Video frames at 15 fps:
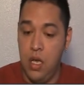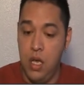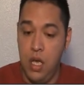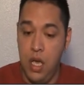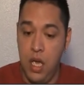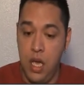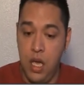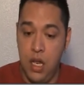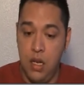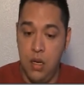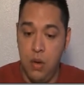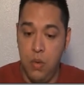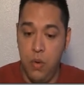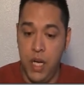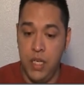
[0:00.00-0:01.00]
and
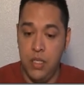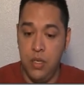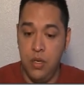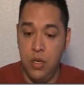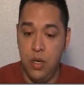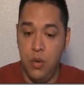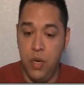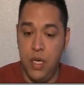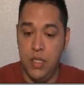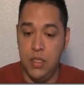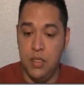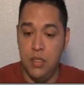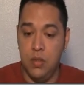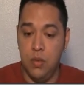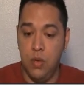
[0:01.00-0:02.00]
rational
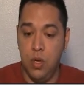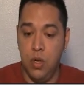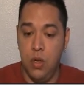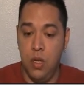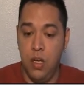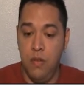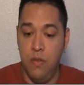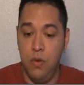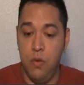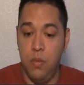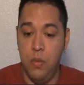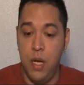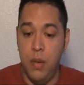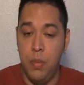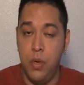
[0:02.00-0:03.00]
equations, well, if you
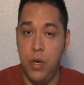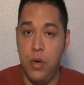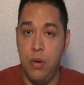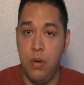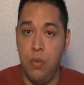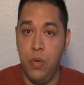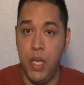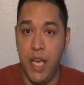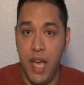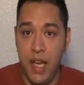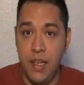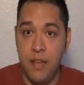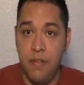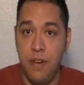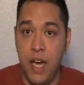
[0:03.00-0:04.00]
remember, we
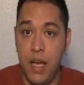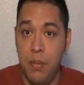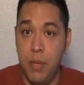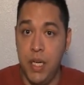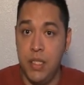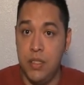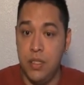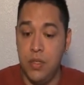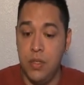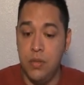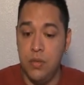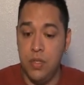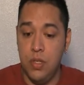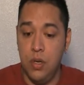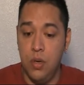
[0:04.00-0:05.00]
can't divide by 0,
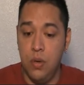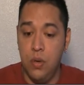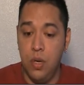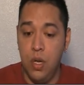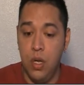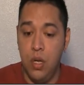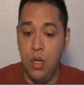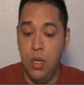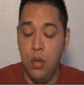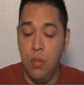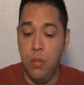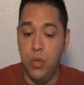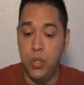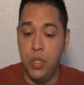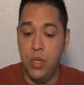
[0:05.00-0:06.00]
so
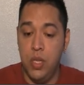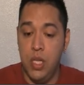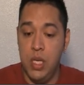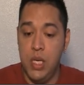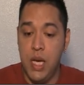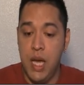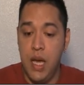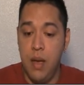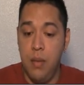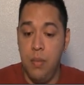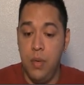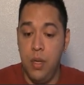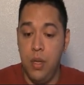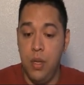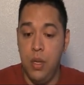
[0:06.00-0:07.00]
most of the
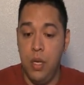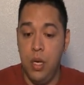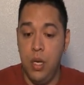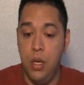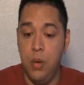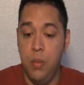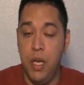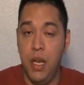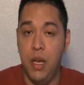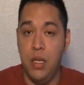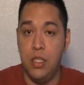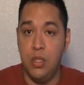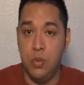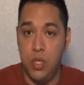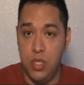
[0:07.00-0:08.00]
time the domain
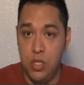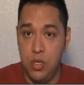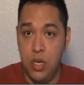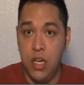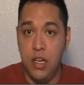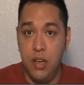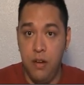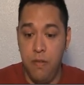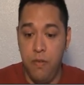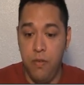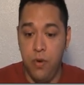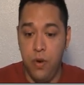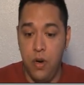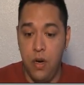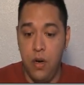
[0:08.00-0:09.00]
is restricted
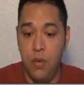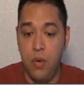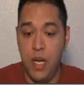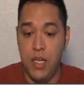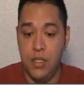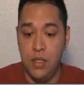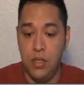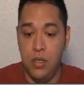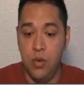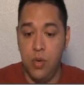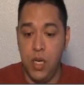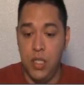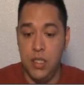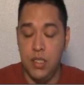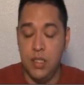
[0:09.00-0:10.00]
for rational
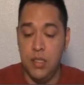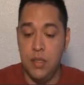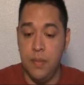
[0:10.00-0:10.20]
equations.